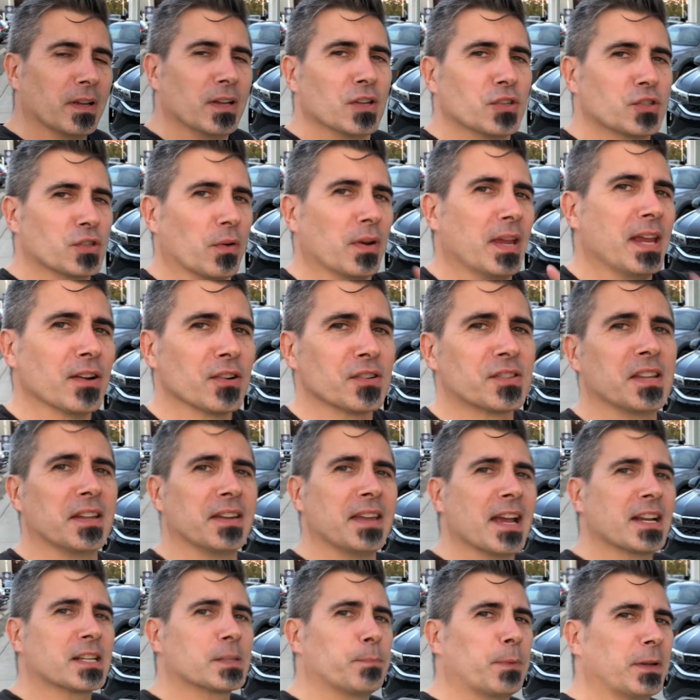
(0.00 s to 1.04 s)
So here's the
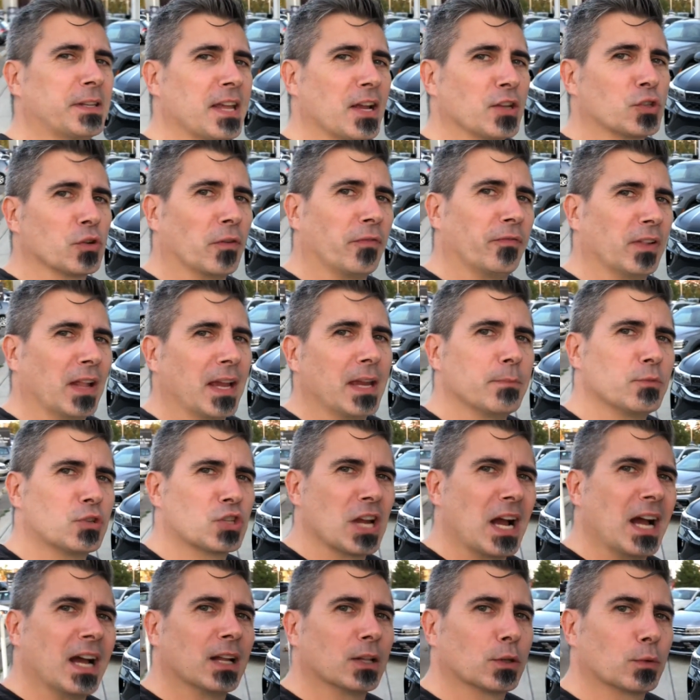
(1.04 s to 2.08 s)
next potential flame
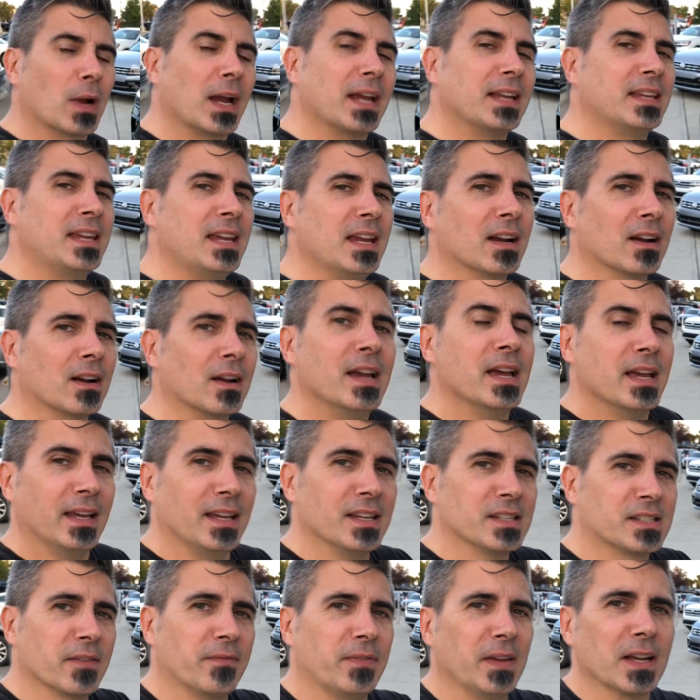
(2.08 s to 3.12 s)
child right here
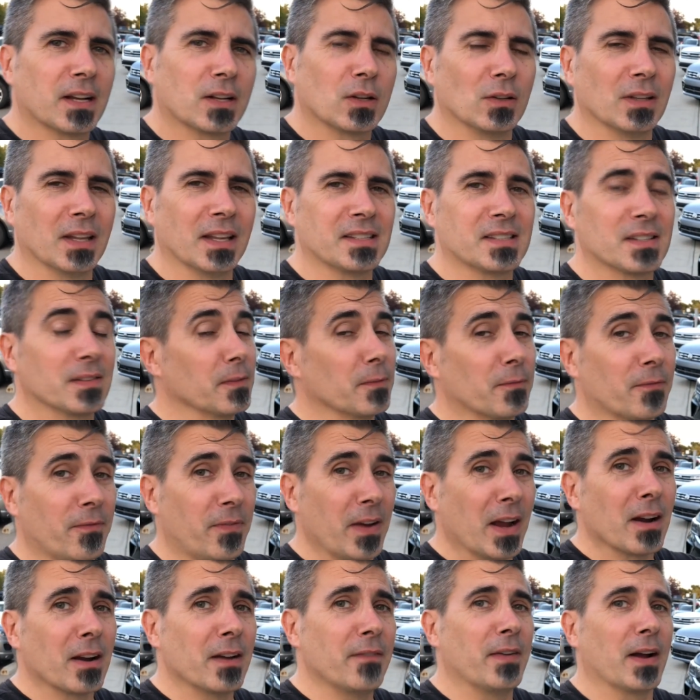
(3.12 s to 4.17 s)
is a vehicle that's
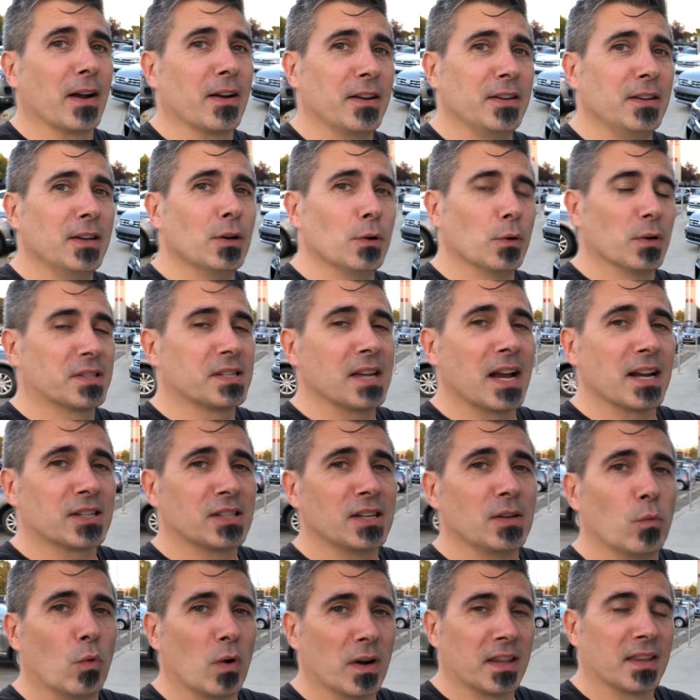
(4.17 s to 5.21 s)
very, very new. It's
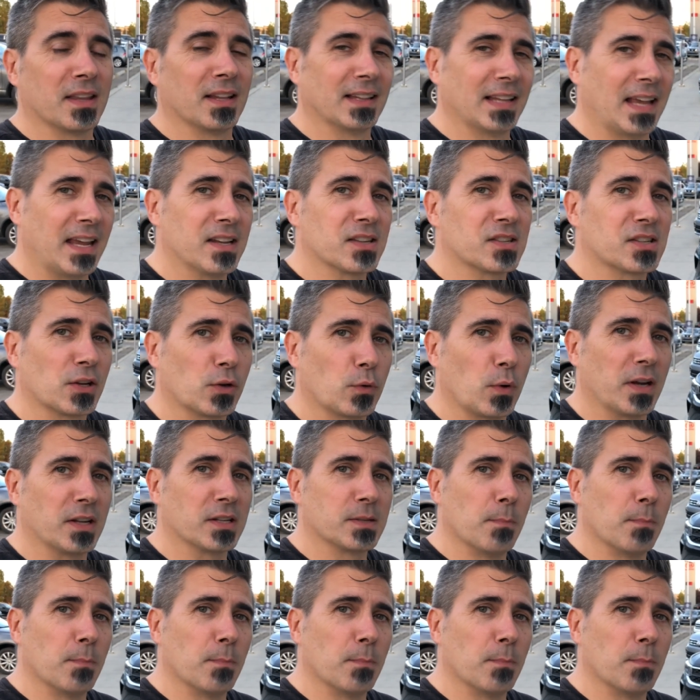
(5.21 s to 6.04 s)
actually one of the latest and greatest